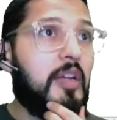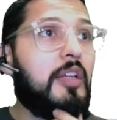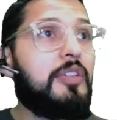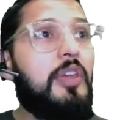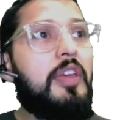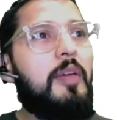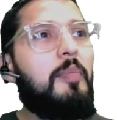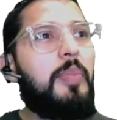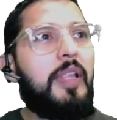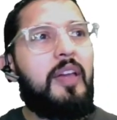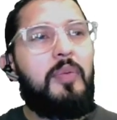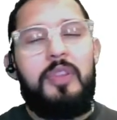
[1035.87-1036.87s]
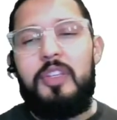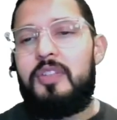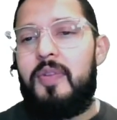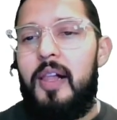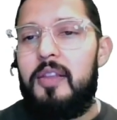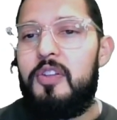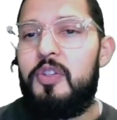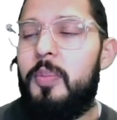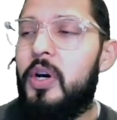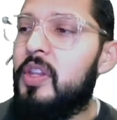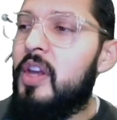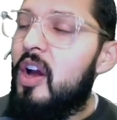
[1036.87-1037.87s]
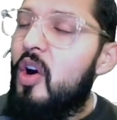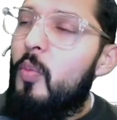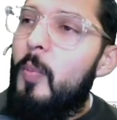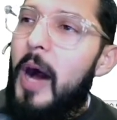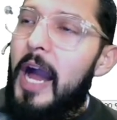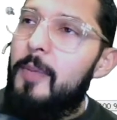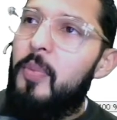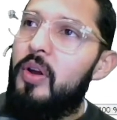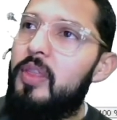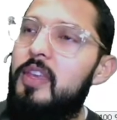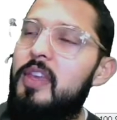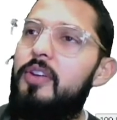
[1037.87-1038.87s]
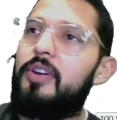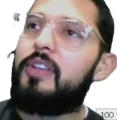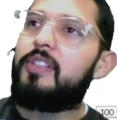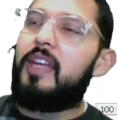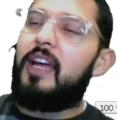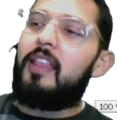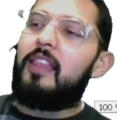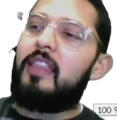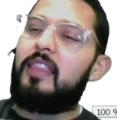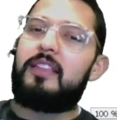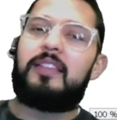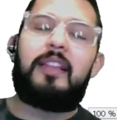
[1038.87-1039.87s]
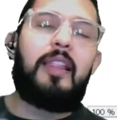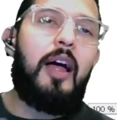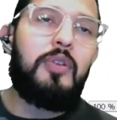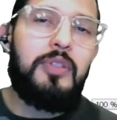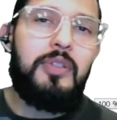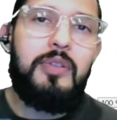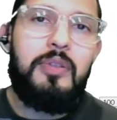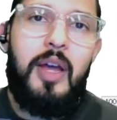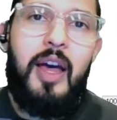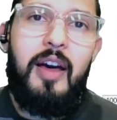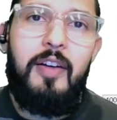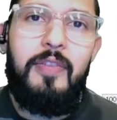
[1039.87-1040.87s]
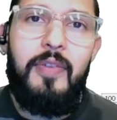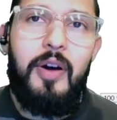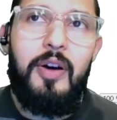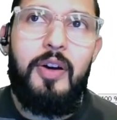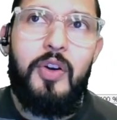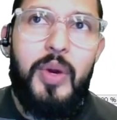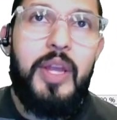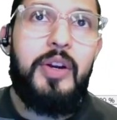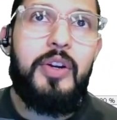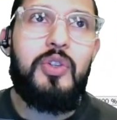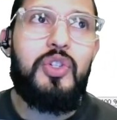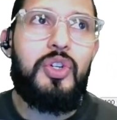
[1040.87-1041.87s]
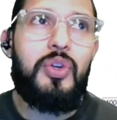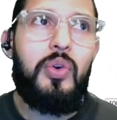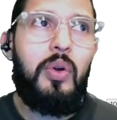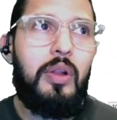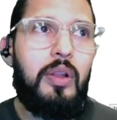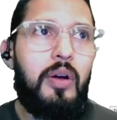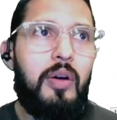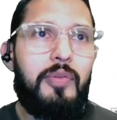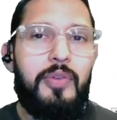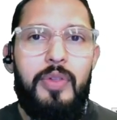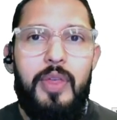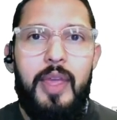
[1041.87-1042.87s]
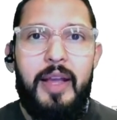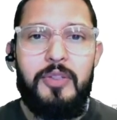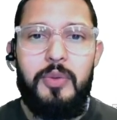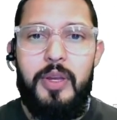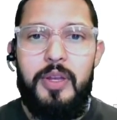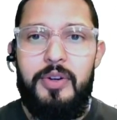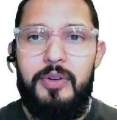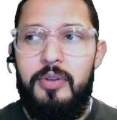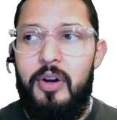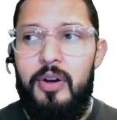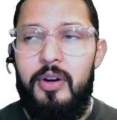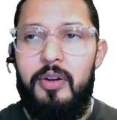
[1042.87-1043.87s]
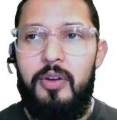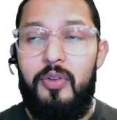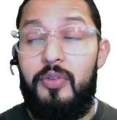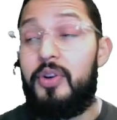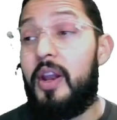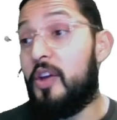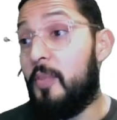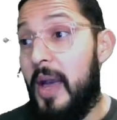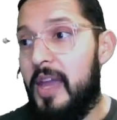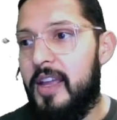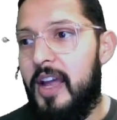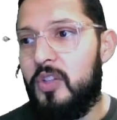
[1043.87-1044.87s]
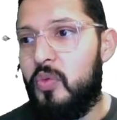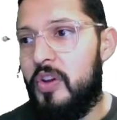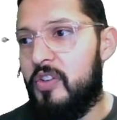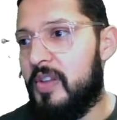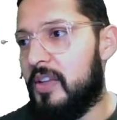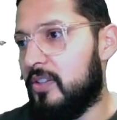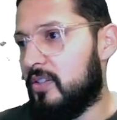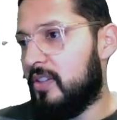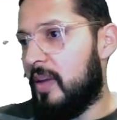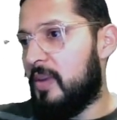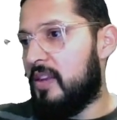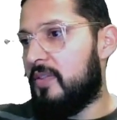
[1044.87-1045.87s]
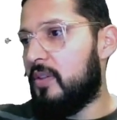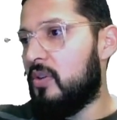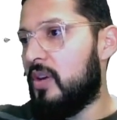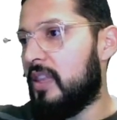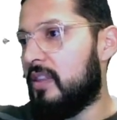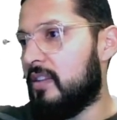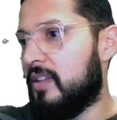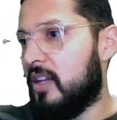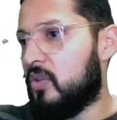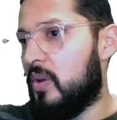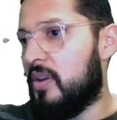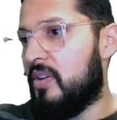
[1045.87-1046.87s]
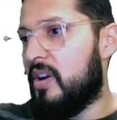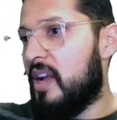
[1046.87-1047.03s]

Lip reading: So you can play with these values, but my point here is that this allows you to have greater control over the actuator, over a pneumatic actuator, because I mean, if you look at this actuator,